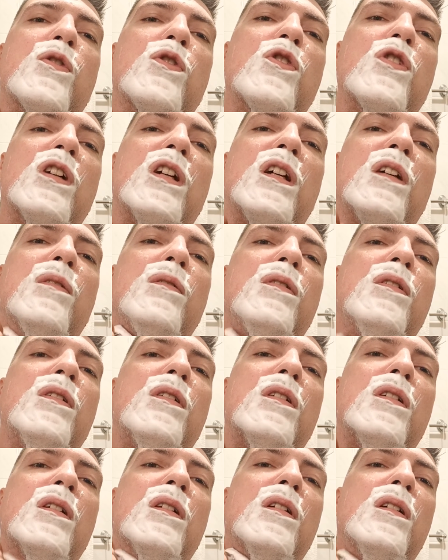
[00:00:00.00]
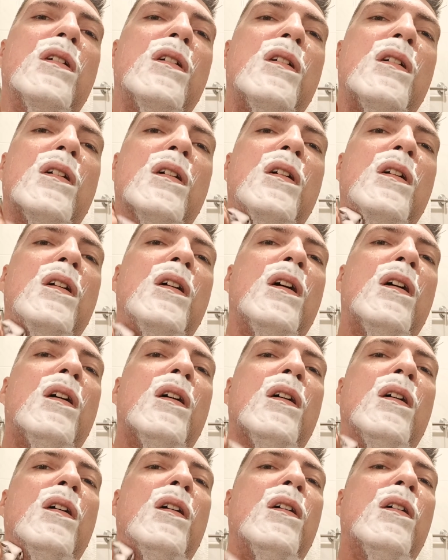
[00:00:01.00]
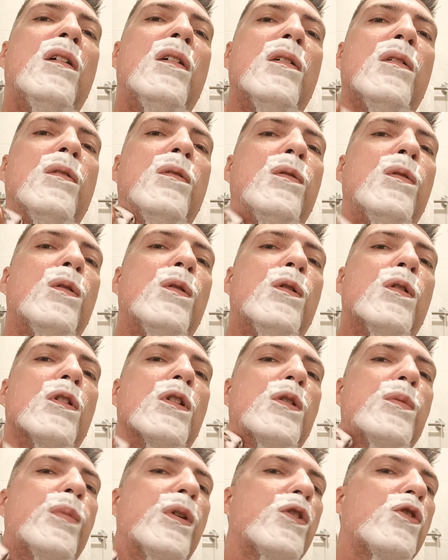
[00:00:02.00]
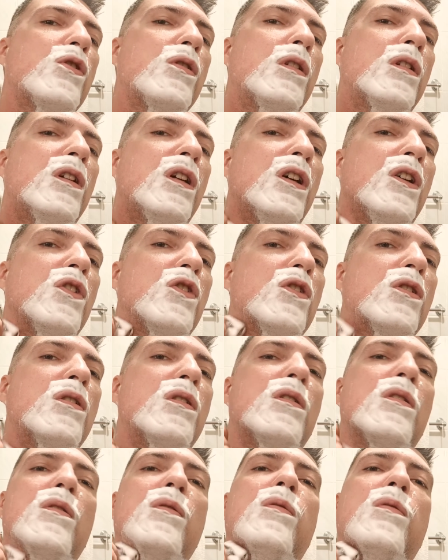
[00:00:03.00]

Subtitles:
shaves, for special occasions,